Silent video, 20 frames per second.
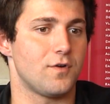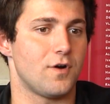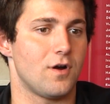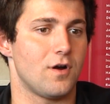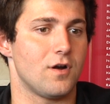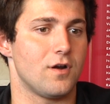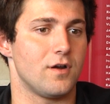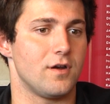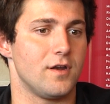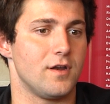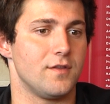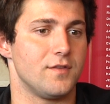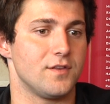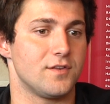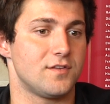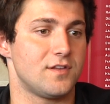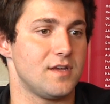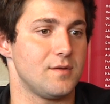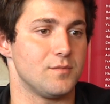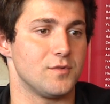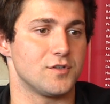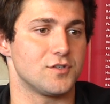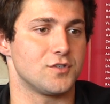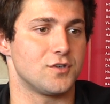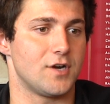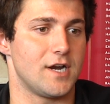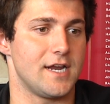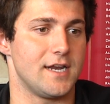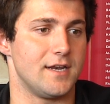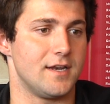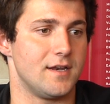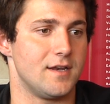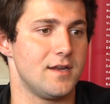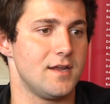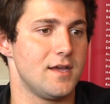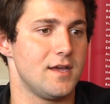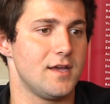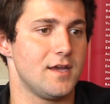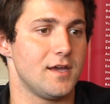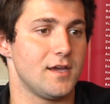far, and this team looks great, and
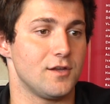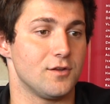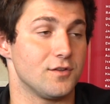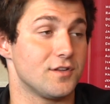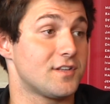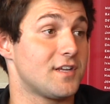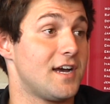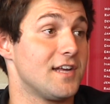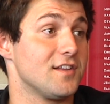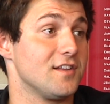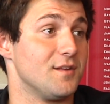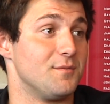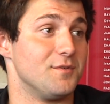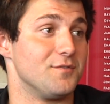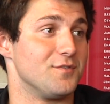you know, the sky's the